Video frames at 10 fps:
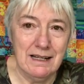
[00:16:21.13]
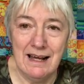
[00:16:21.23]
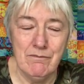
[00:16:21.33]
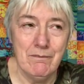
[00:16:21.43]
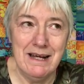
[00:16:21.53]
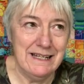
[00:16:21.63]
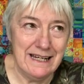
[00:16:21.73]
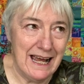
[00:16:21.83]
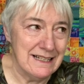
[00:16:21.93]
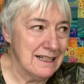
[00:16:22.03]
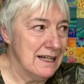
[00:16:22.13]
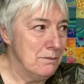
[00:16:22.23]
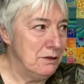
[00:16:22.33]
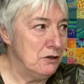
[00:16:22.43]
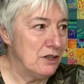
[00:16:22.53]
I haven't made it yet,
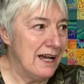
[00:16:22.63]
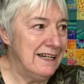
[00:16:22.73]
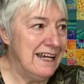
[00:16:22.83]
but you'll get an